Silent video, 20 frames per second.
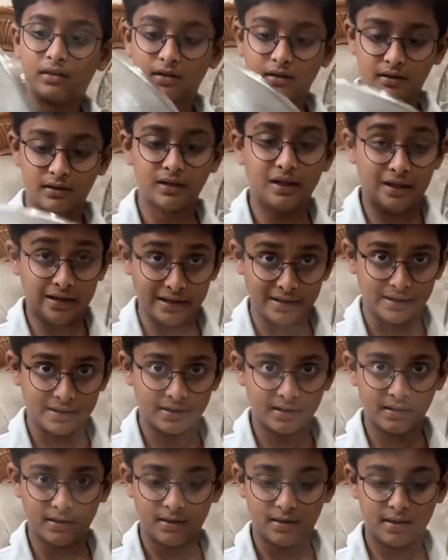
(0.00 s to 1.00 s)
lid
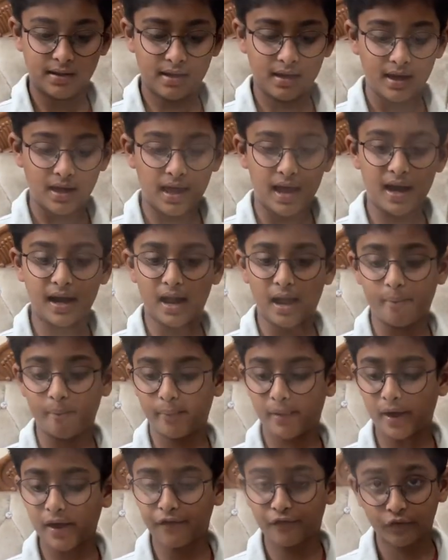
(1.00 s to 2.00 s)
and
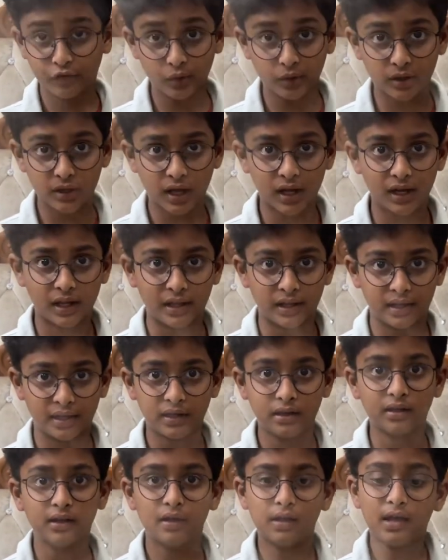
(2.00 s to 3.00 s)
apply food coloring.